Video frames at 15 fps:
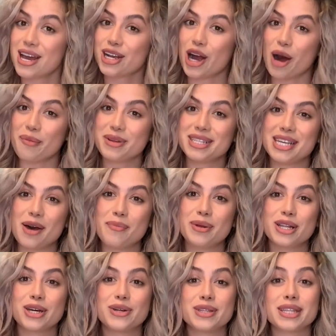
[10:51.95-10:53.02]
comment down
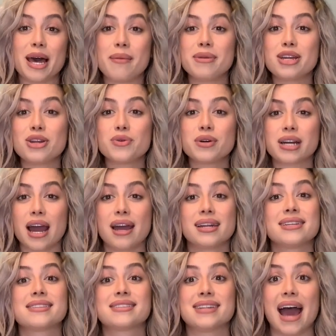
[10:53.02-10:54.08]
below and let me know what kind
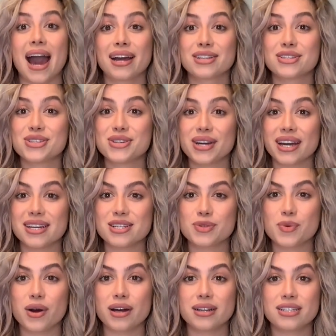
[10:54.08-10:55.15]
of snacks you guys
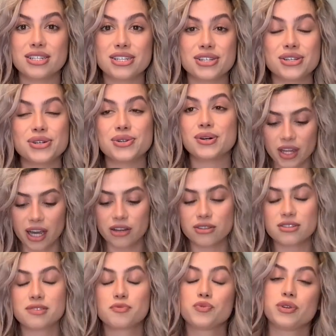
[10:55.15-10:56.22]
want to do. I
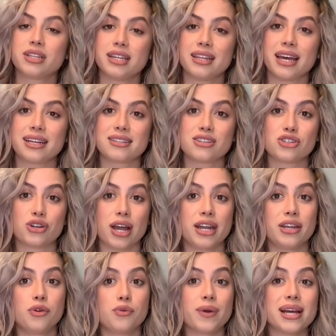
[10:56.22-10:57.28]
always really like to try
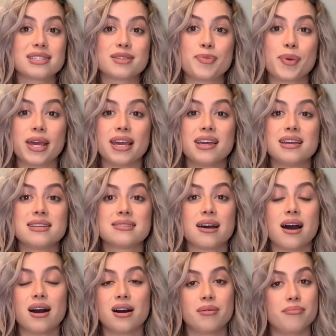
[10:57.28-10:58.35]
new recipes.
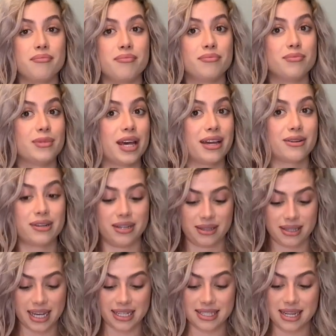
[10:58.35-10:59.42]

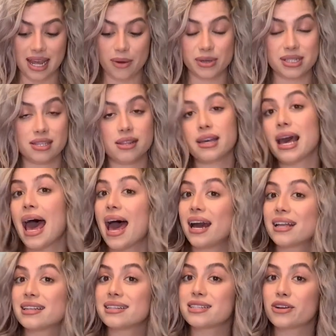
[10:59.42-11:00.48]
Like today we did the
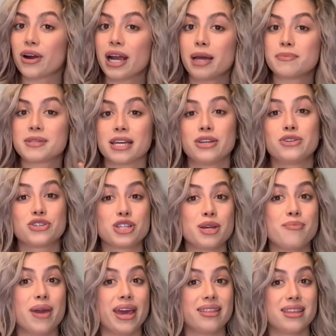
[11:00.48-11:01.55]
eggless crepes. I usually
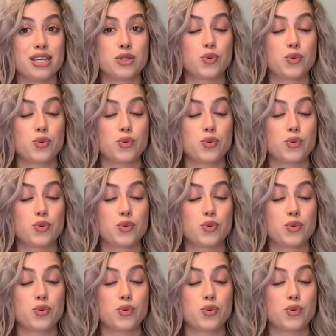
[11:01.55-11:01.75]
make these